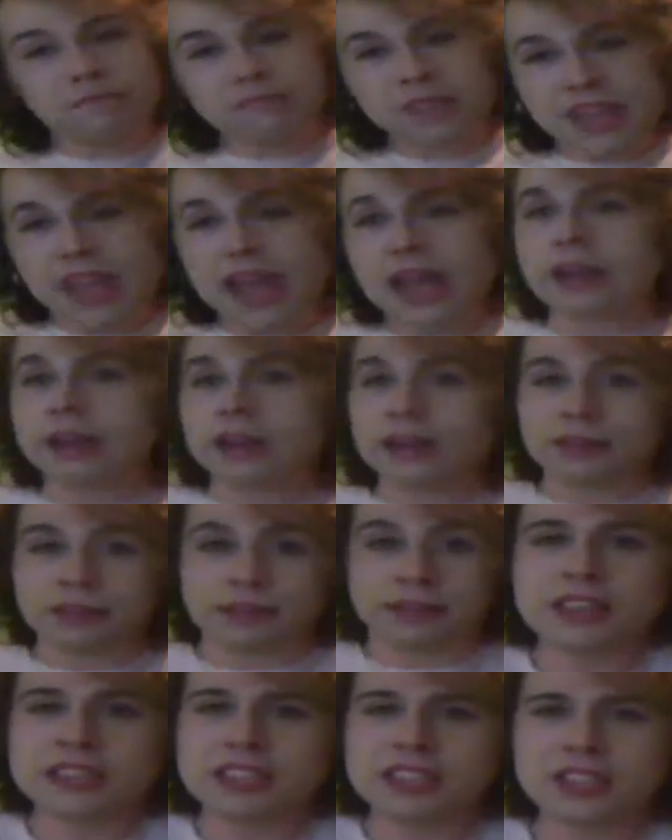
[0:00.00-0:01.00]
Yeah,
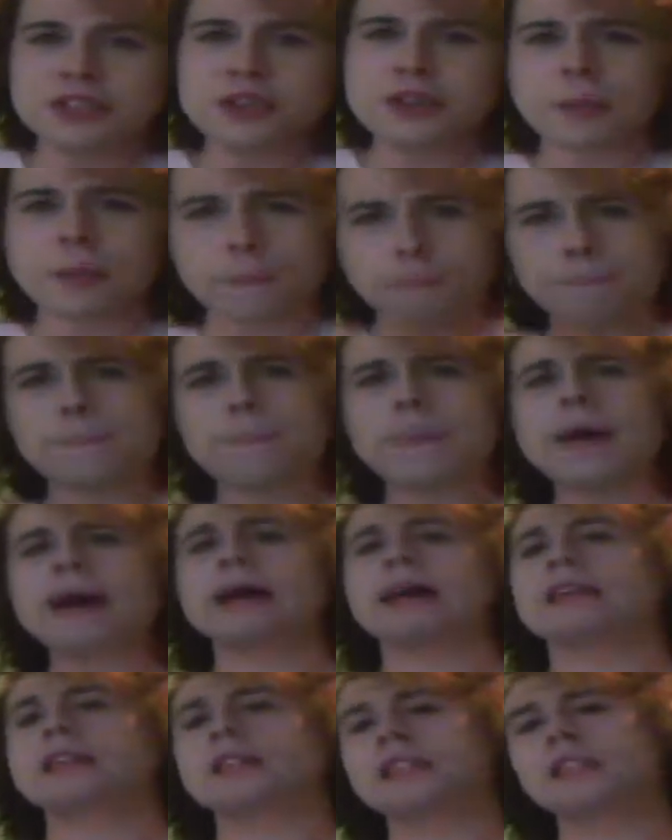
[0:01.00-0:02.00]
that is true.
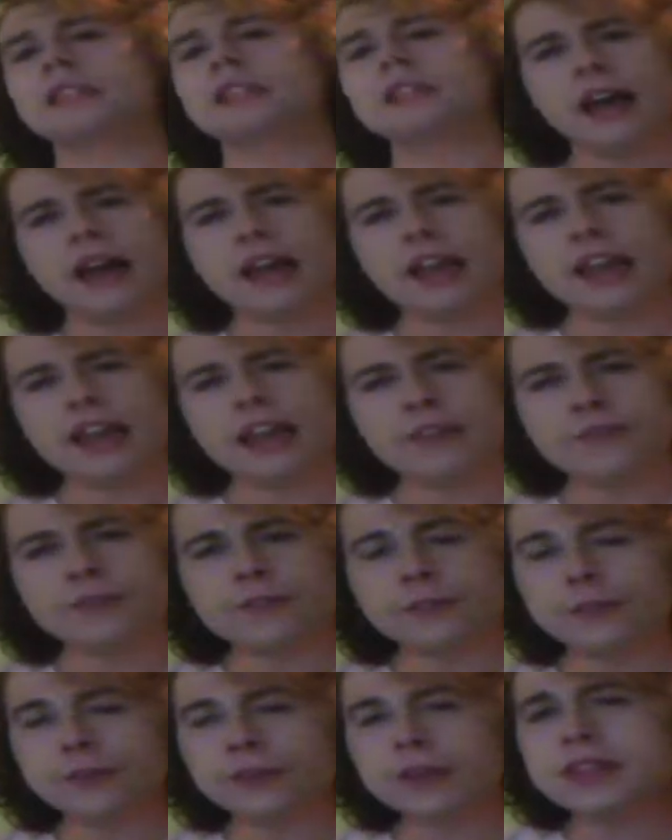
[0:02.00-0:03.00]
But if
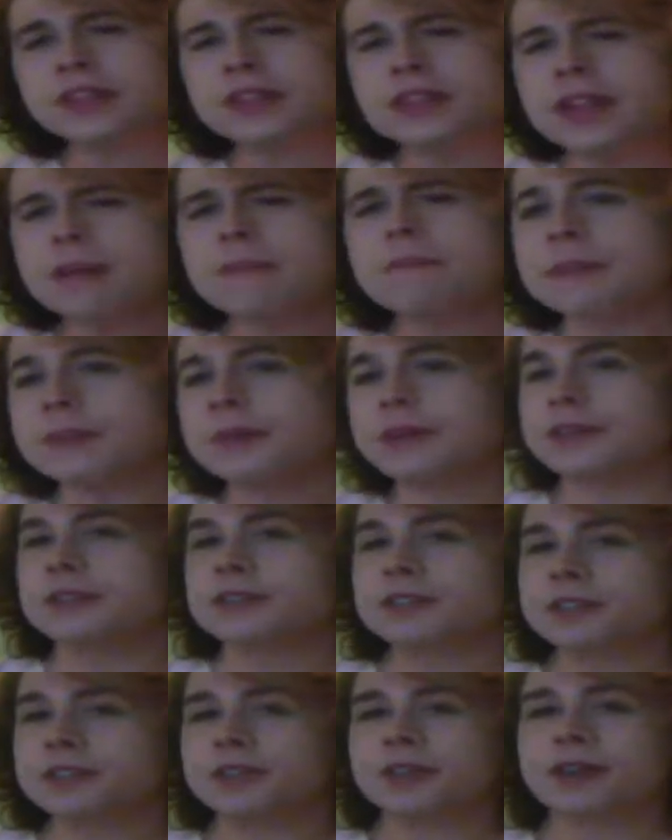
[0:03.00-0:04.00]
you look at the
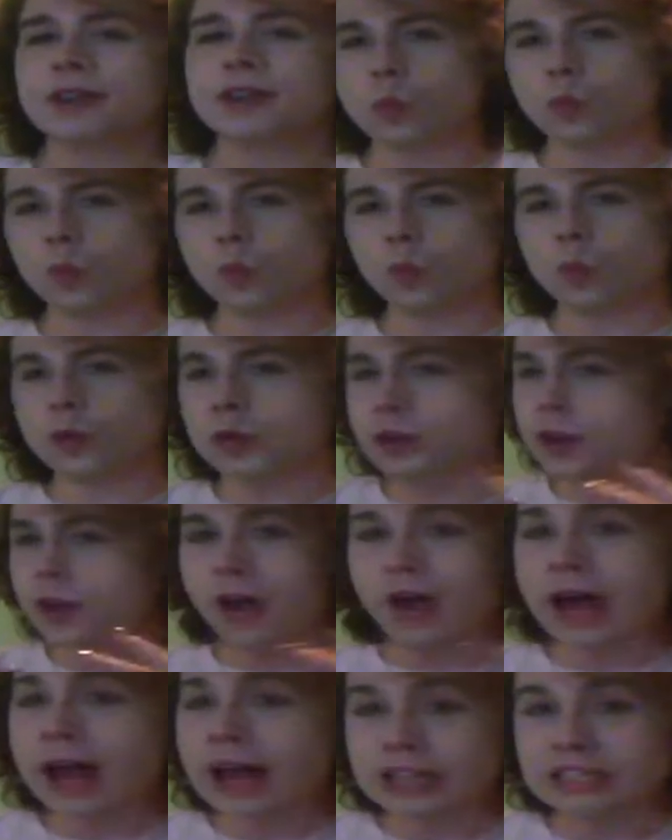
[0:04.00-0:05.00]
numbers, we're
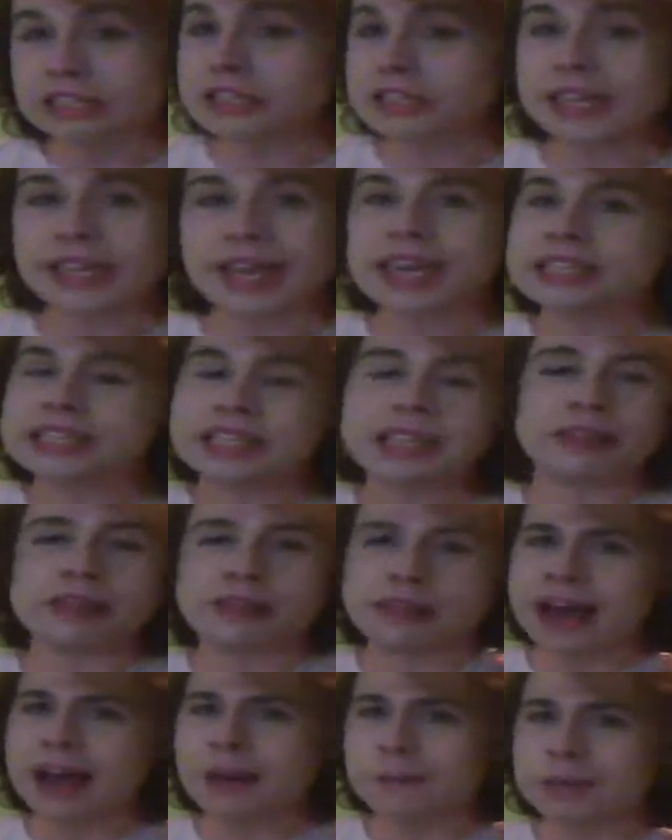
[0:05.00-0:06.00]
not actually getting
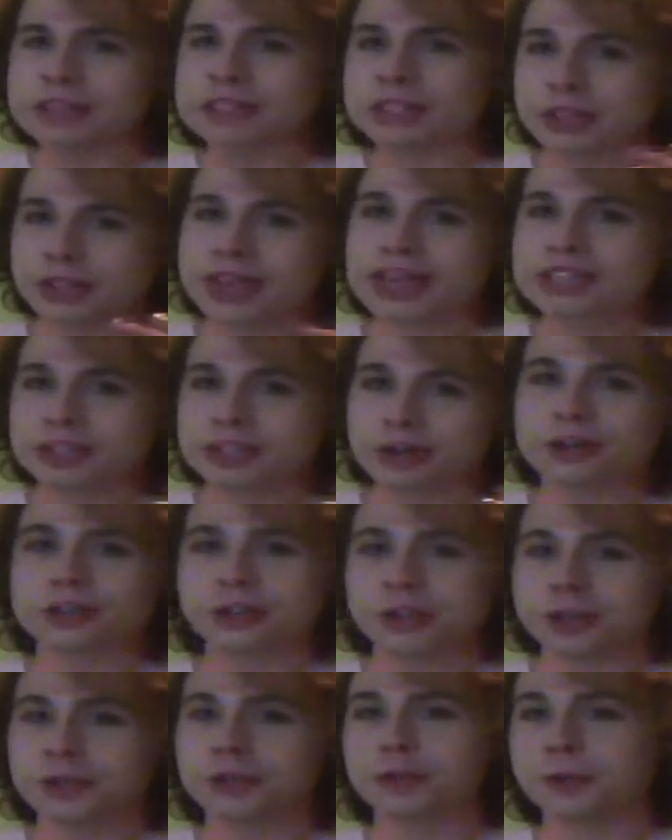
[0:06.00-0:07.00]
that much less
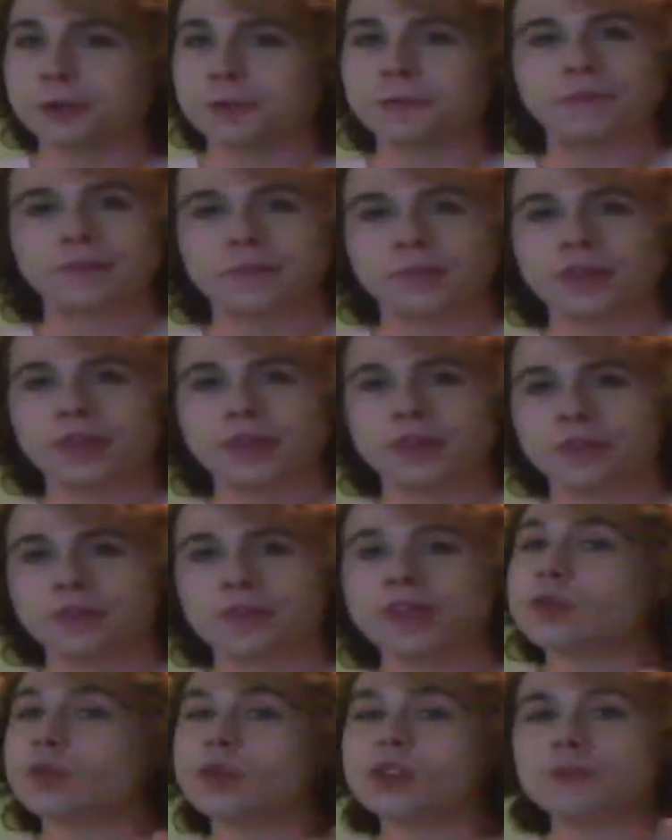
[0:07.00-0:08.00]
Doctor Who
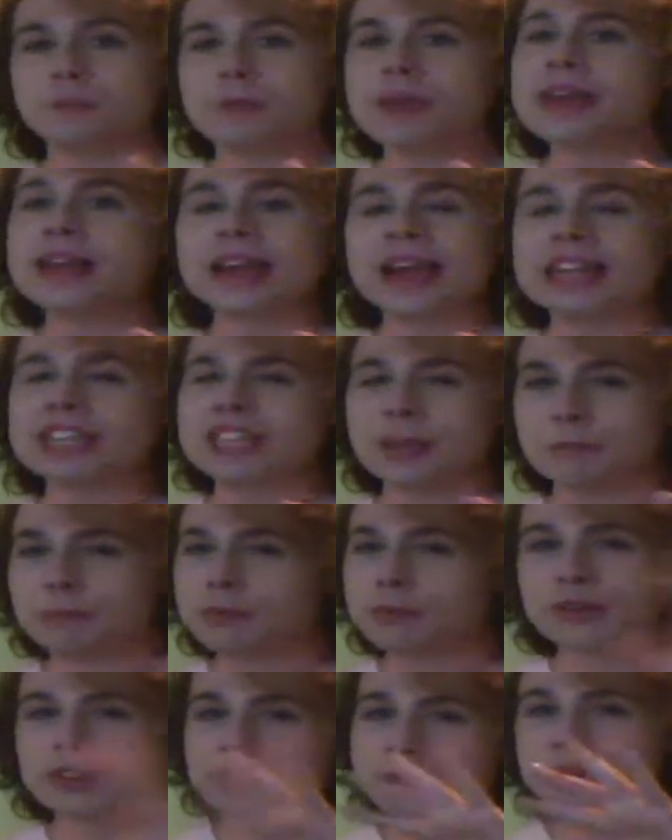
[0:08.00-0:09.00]
than we've been getting
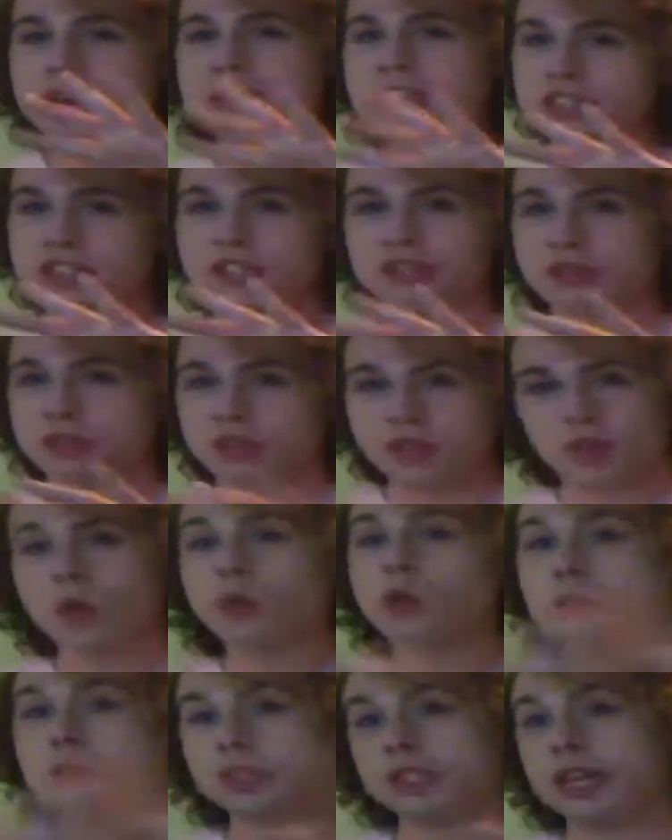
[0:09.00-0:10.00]
pretty much the
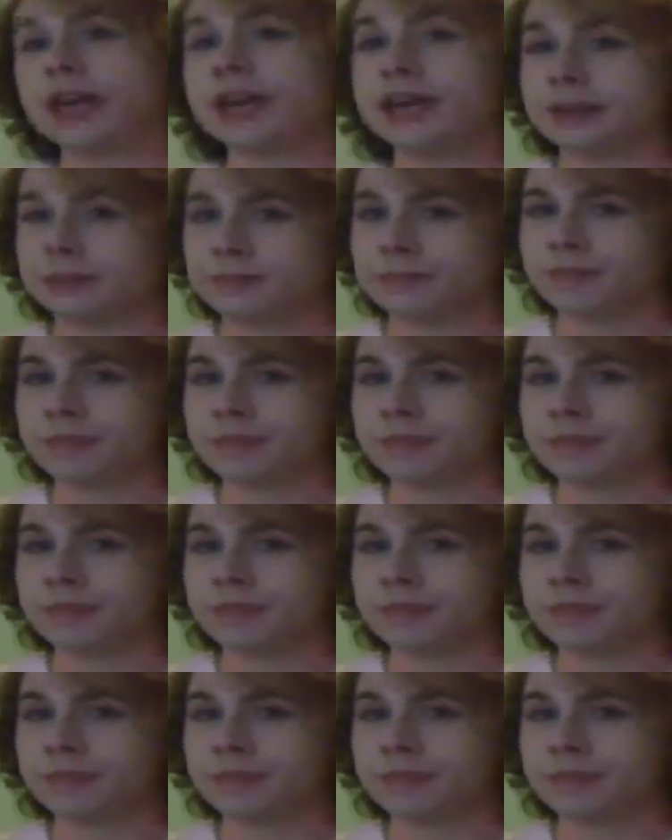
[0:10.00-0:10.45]
whole time.